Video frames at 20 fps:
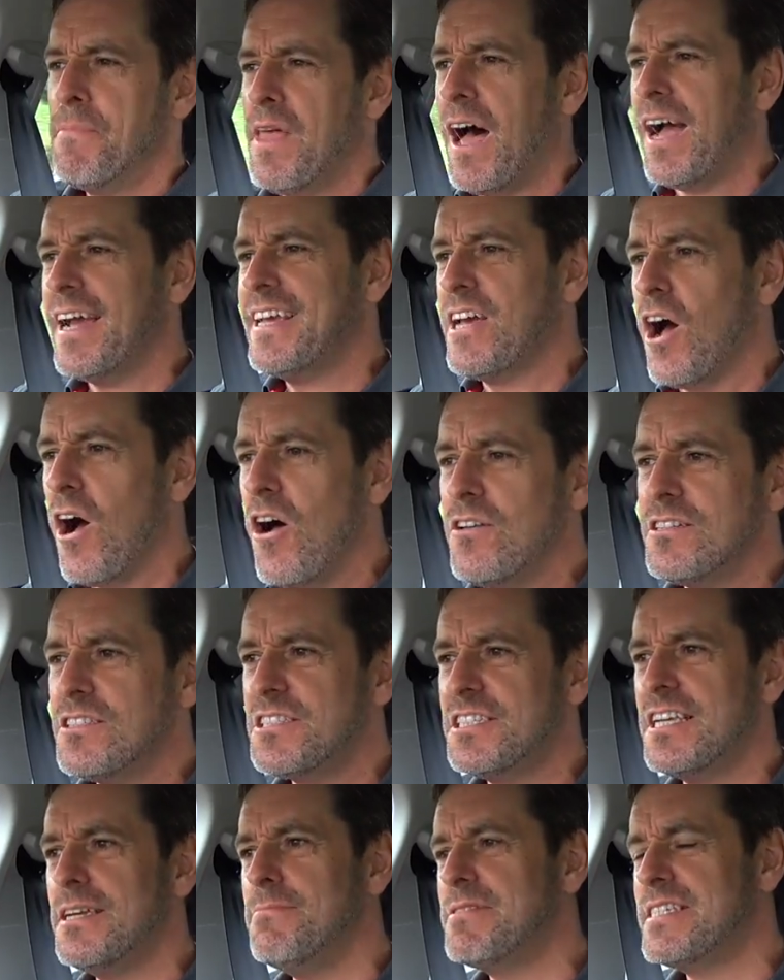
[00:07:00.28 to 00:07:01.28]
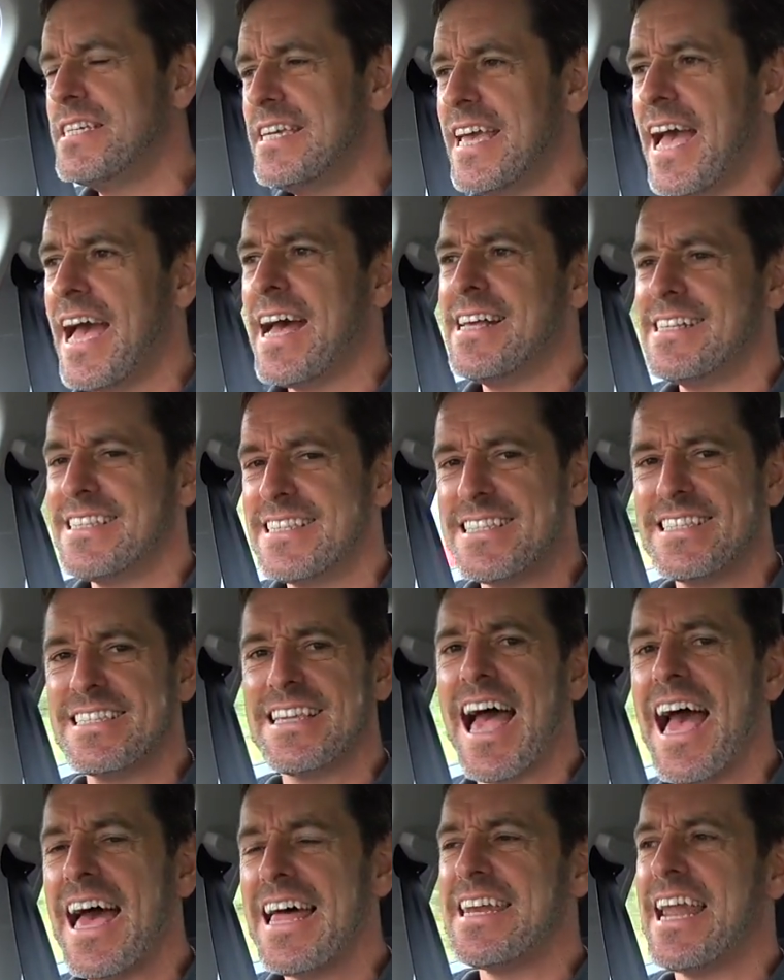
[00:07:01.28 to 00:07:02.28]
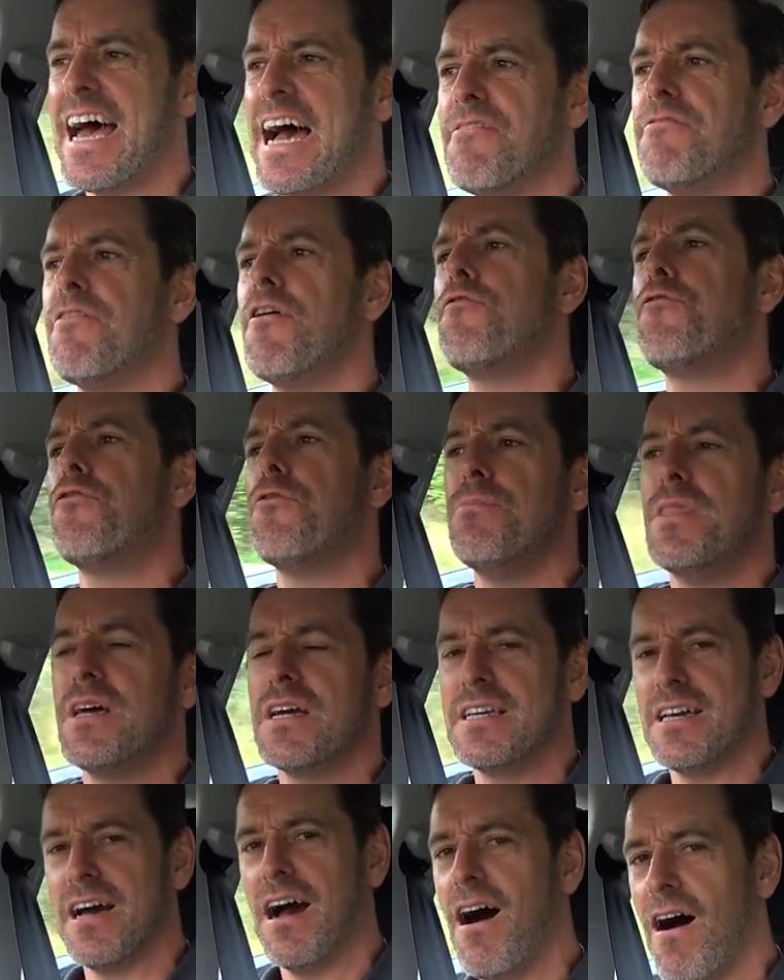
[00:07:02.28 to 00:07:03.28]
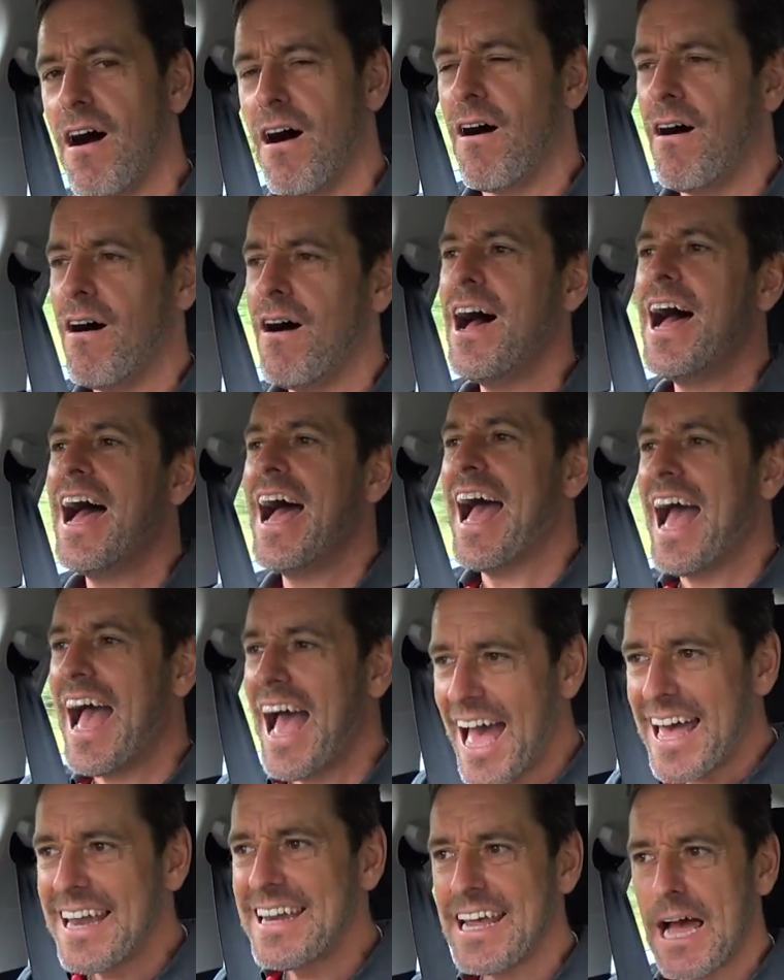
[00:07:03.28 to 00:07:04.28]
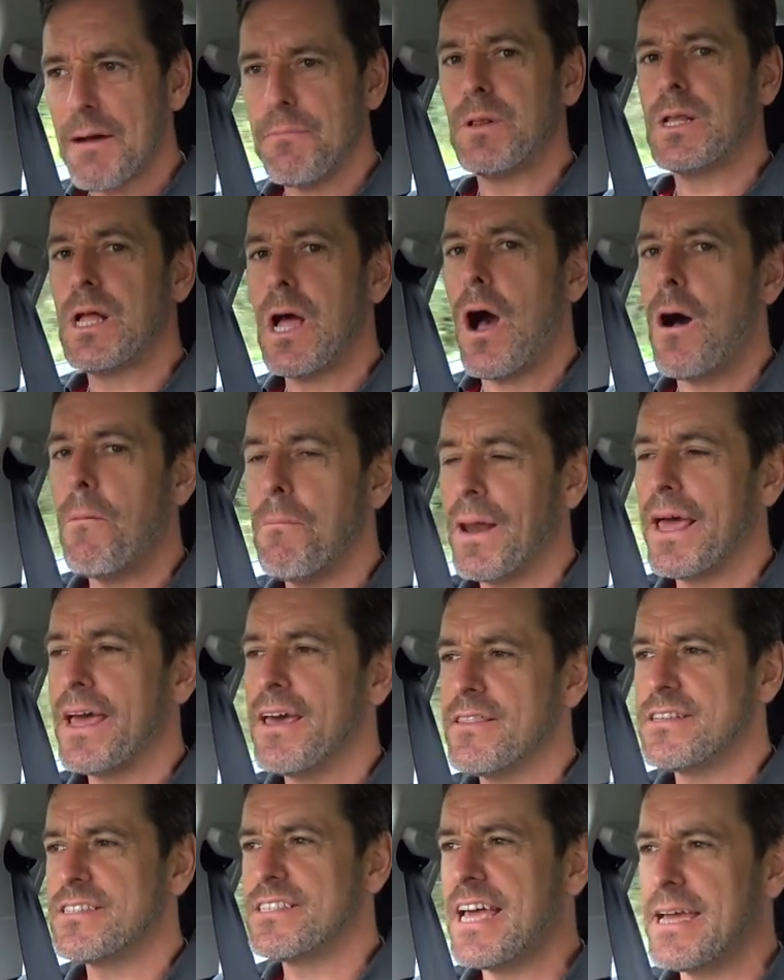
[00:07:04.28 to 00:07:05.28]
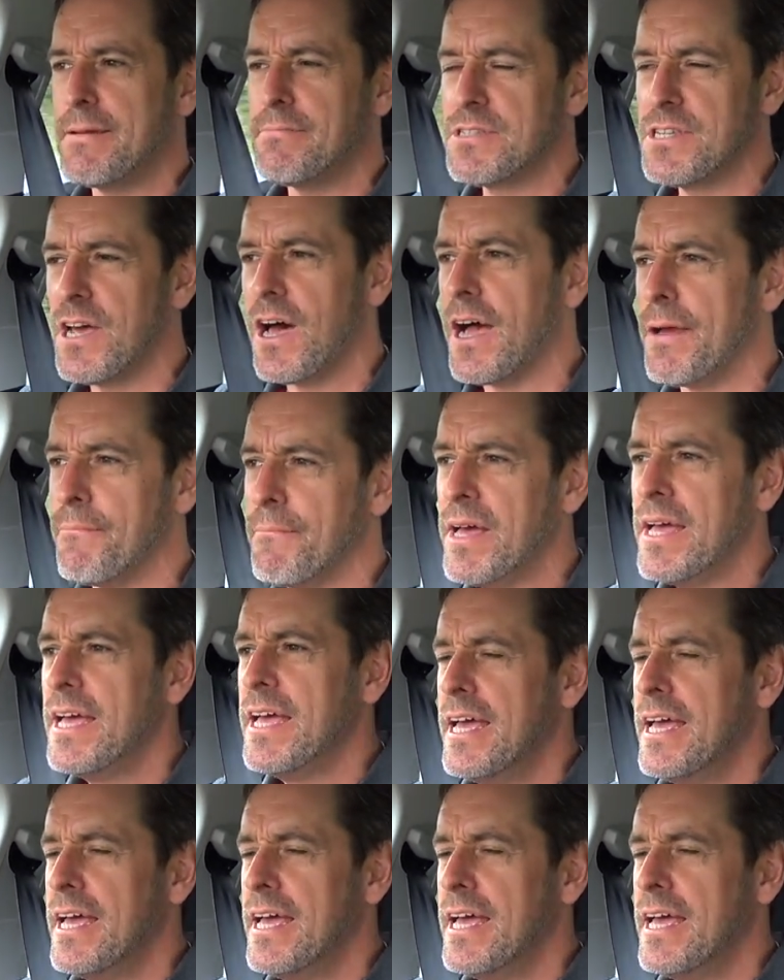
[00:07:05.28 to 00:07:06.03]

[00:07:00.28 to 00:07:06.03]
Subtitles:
I can't seem to get sat-nav from the car and Apple CarPlay at the same time.